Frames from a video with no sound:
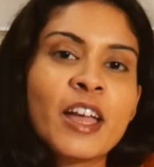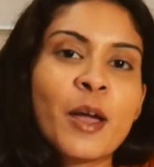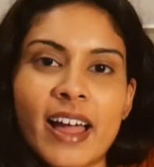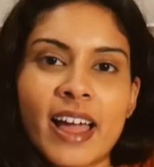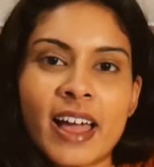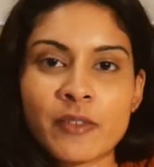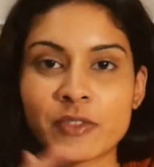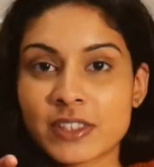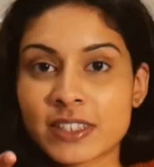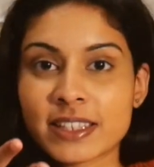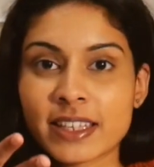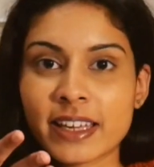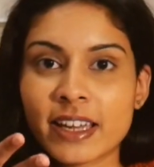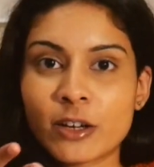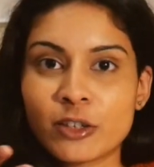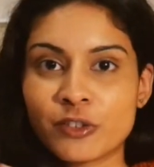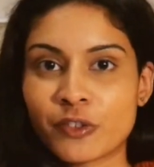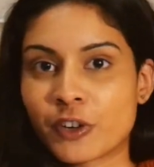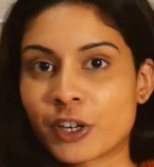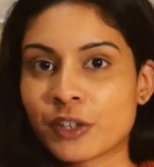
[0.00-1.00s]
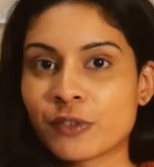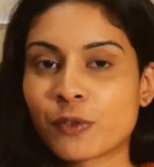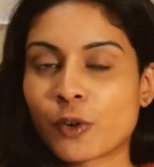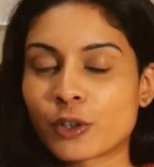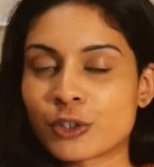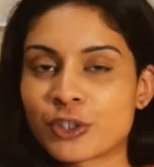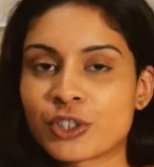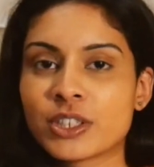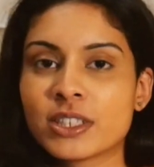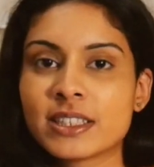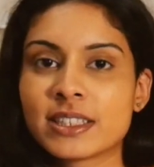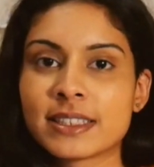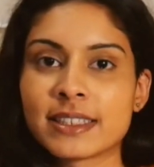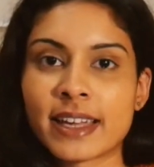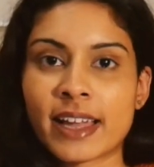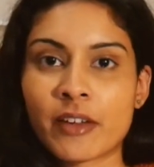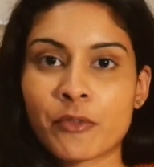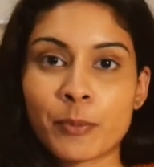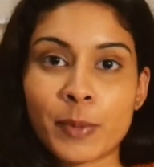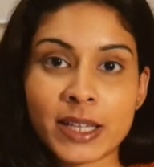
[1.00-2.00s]
I have to say I was very fortunate to
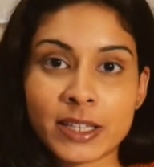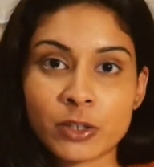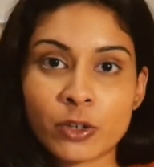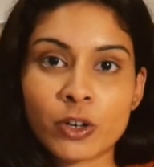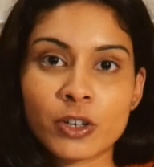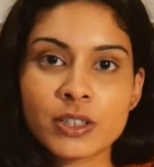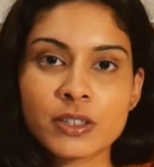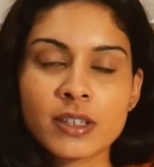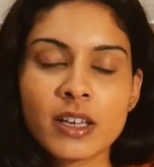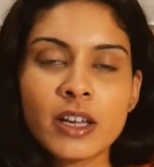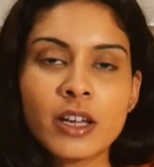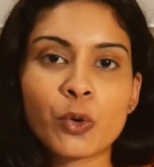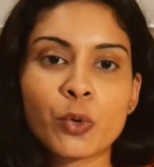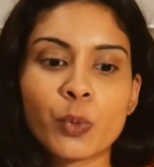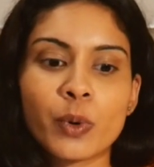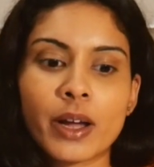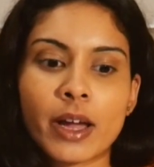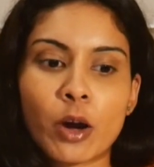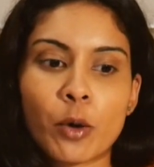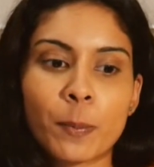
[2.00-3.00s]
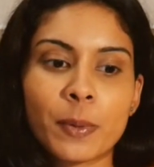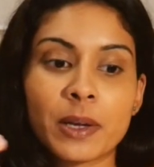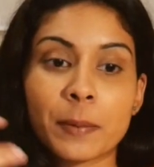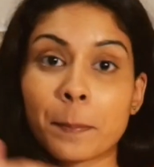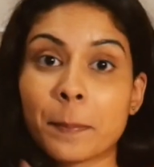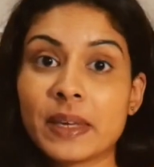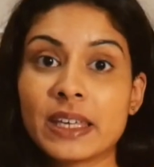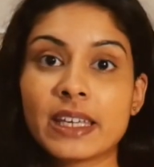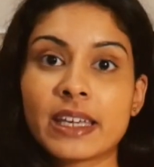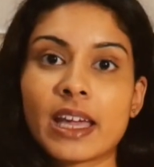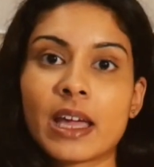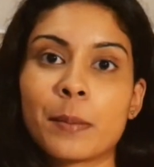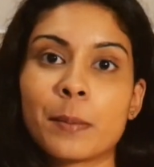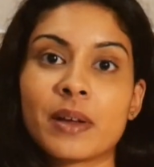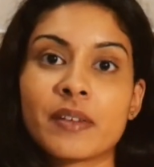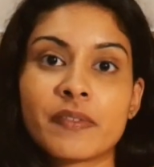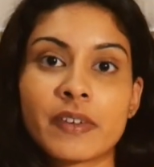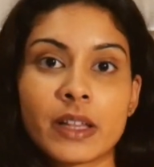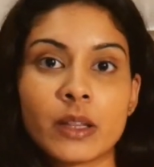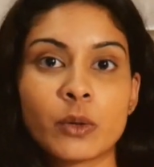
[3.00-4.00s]
have mentors who were helping me and my
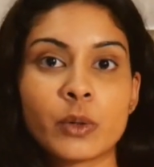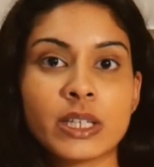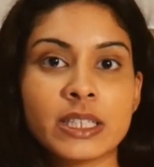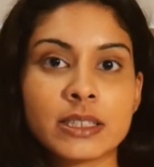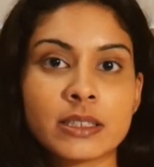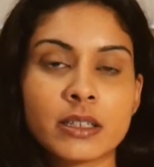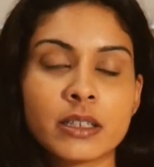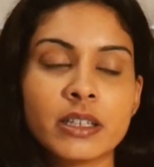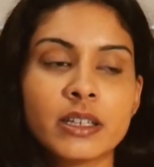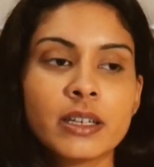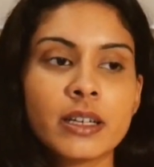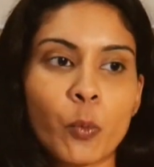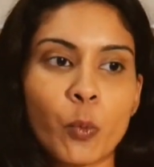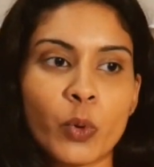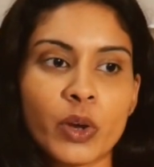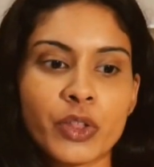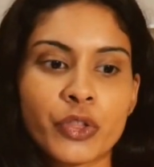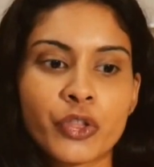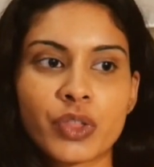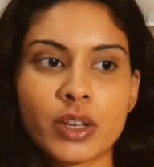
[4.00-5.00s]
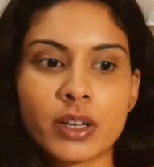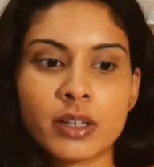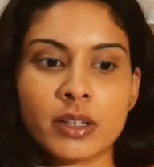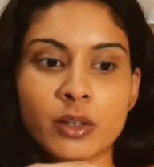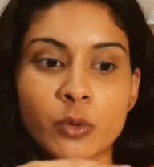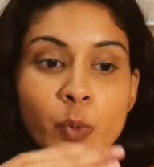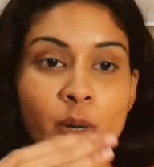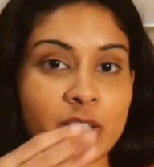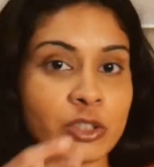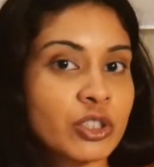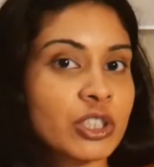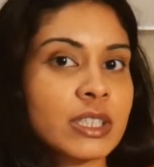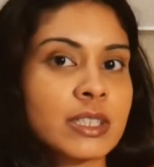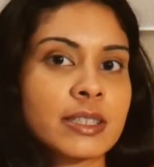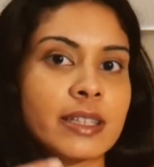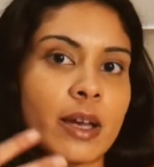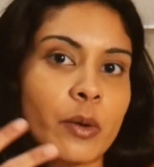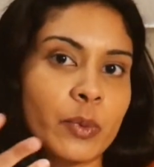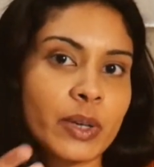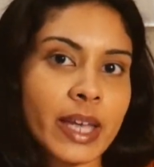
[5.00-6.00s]
fellow intern with the questions
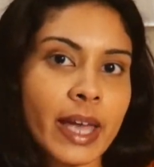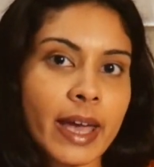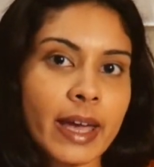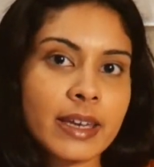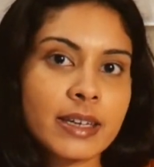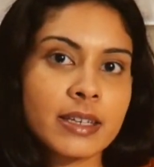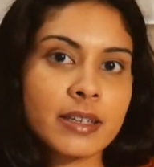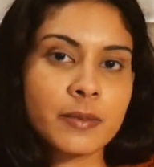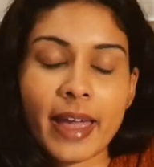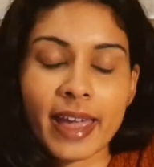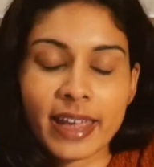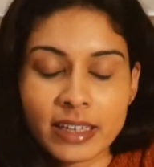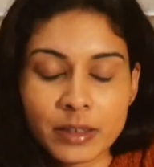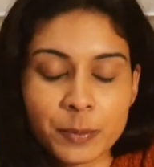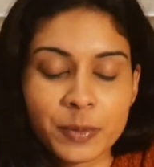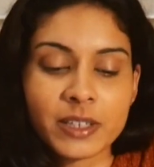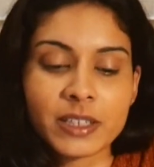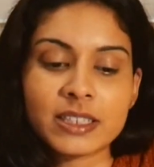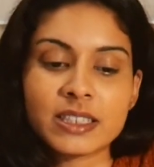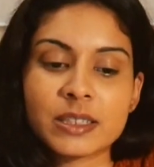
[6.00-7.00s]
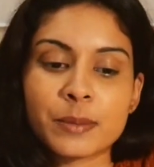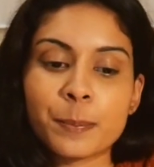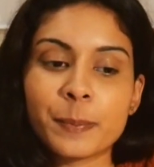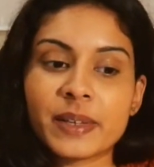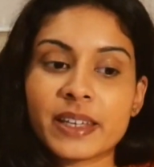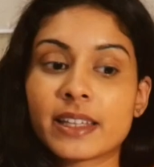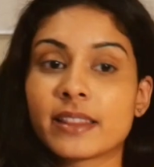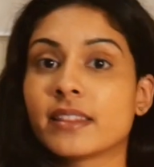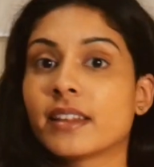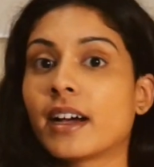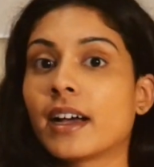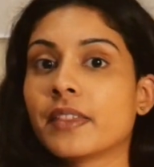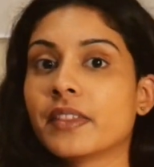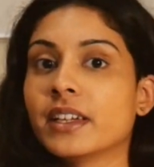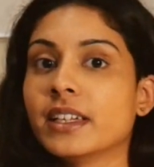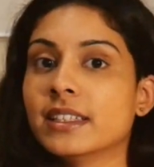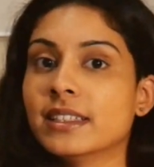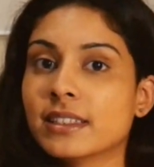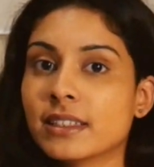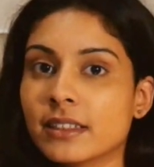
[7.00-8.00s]
that we had. And because me and the other
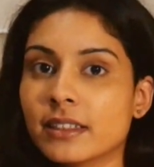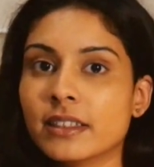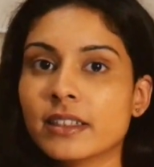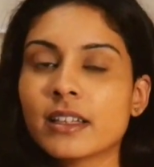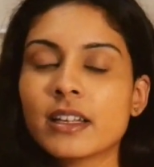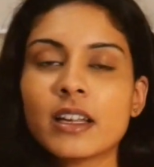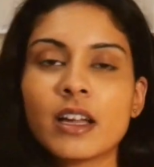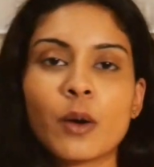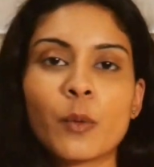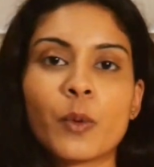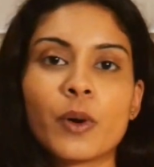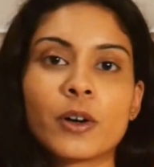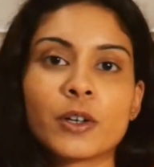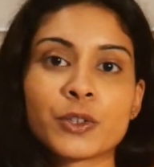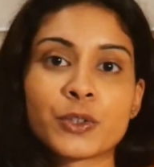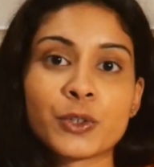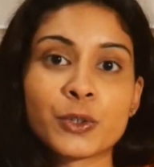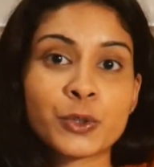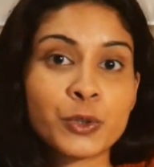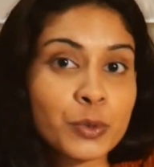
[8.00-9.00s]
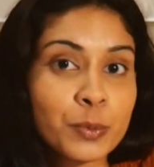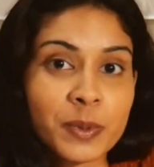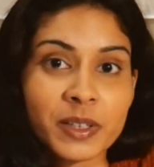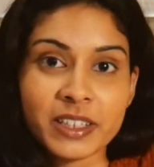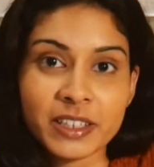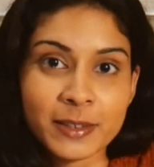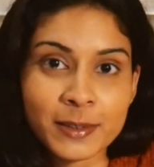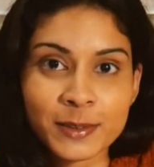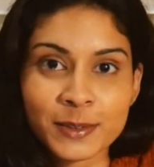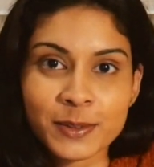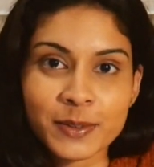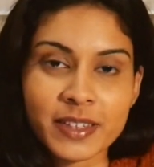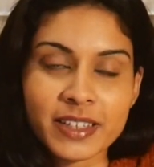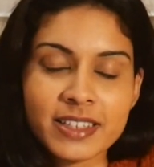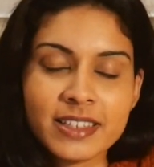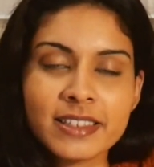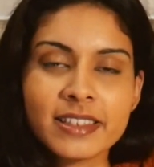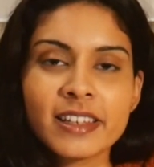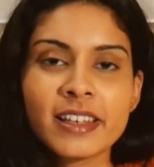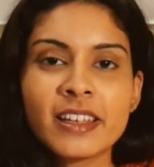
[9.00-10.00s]
intern were also super new to
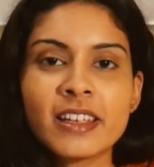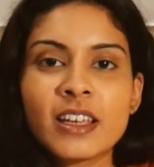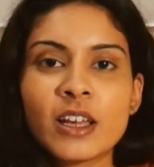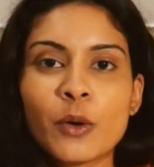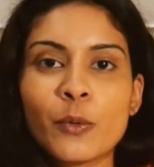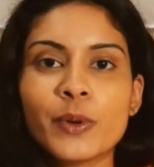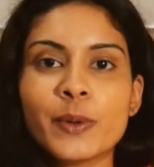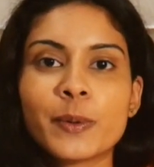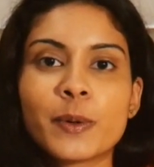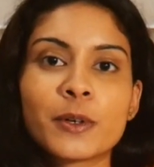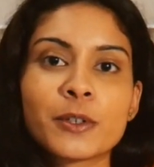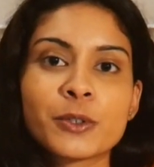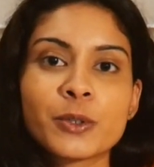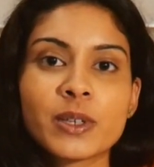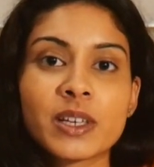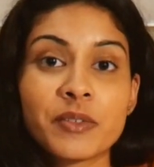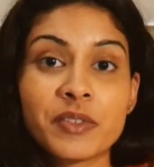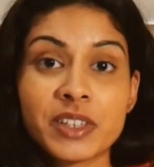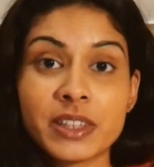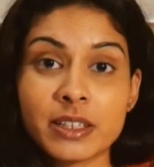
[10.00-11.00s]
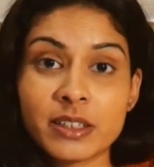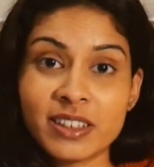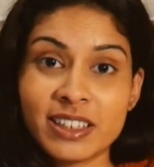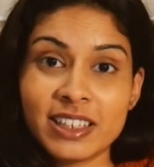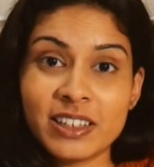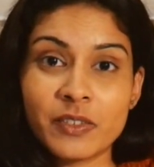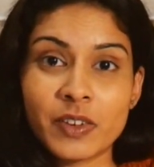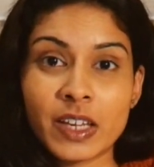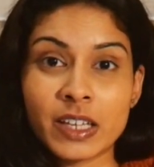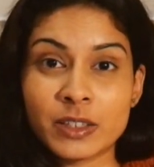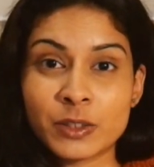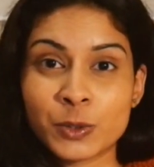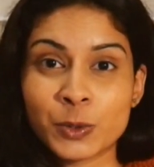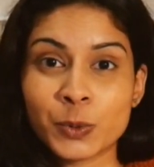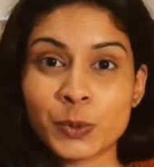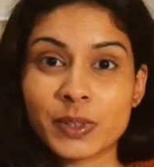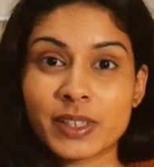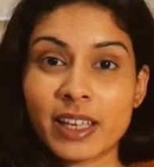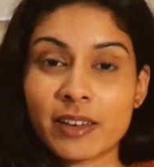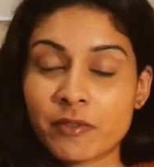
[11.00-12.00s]
this, we were also given the leeway
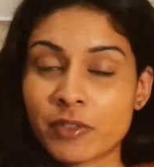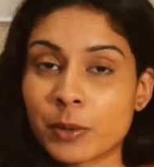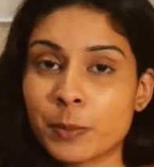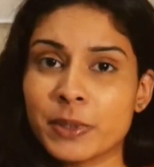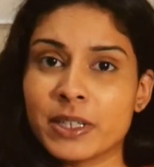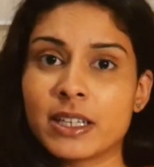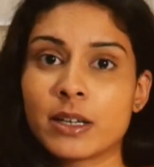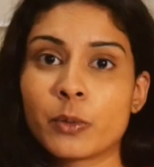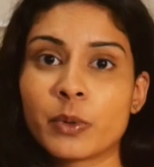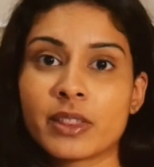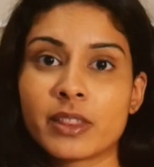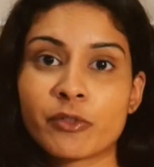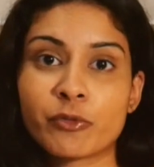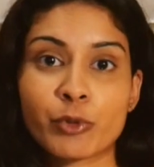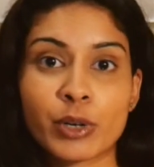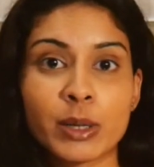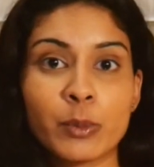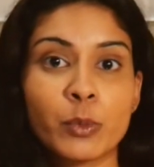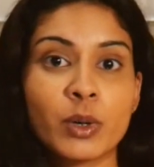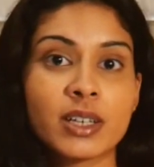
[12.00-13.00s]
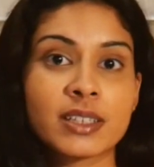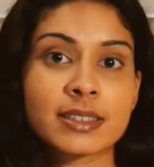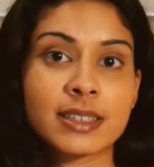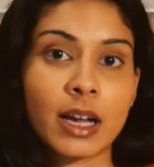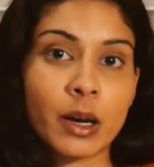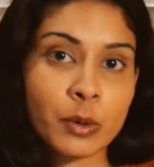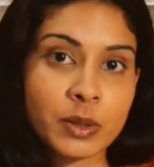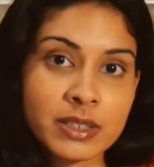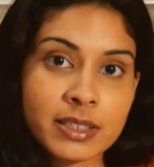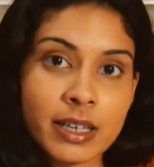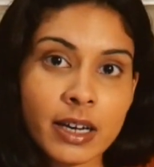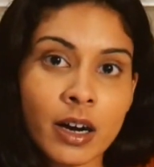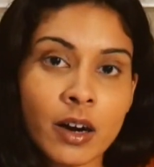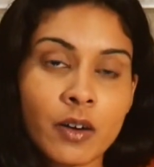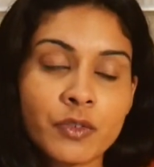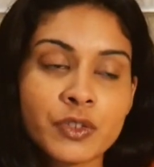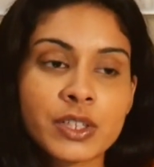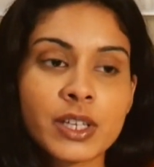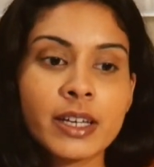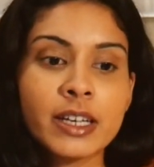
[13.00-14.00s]
to get familiar with the frameworks
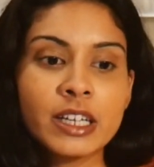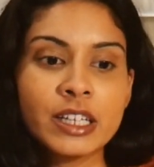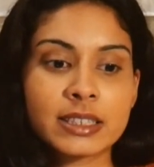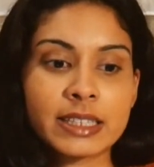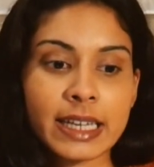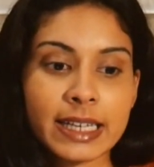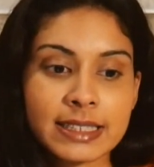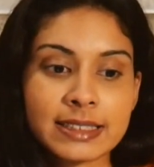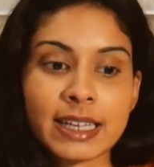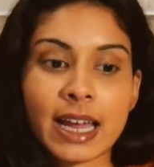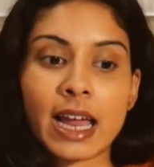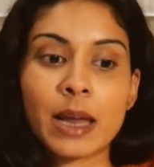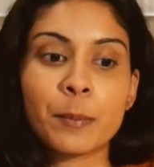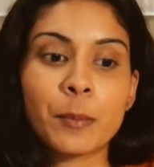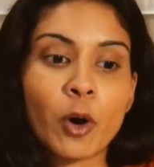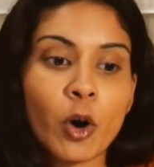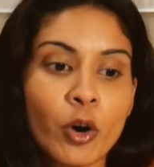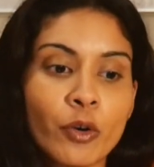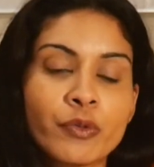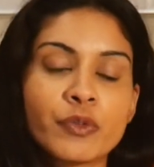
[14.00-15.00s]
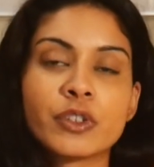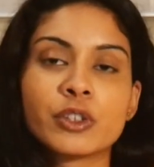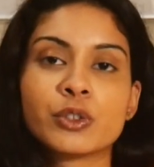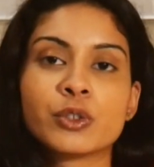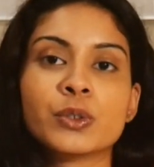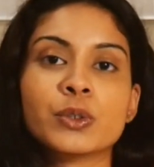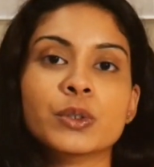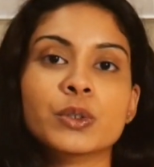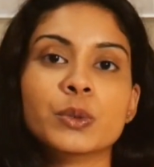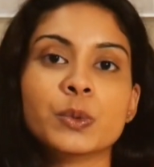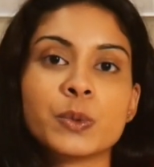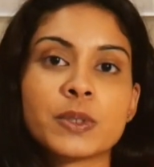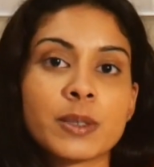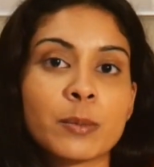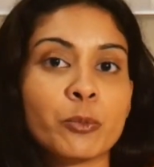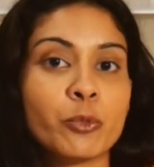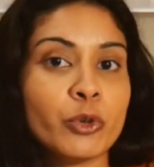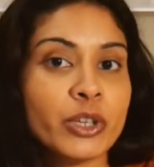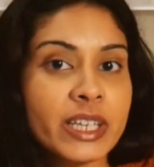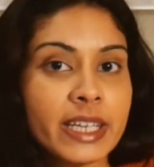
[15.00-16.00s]
ourselves, take time off to do
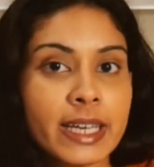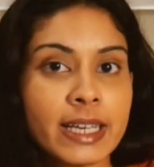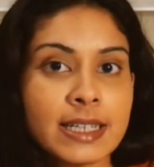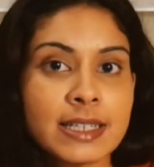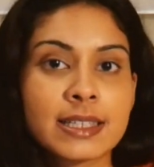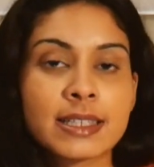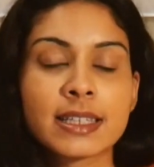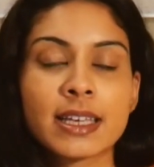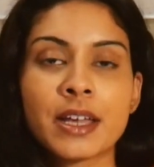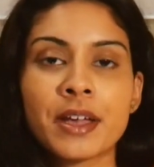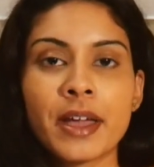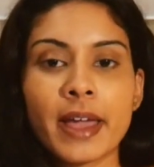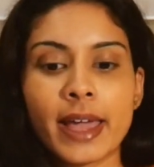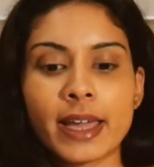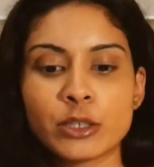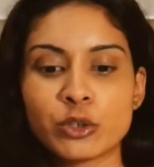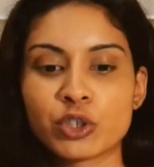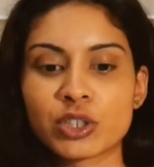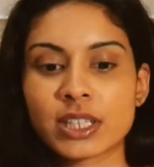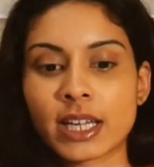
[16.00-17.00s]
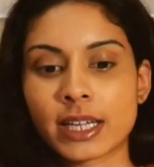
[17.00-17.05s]
some readings, and just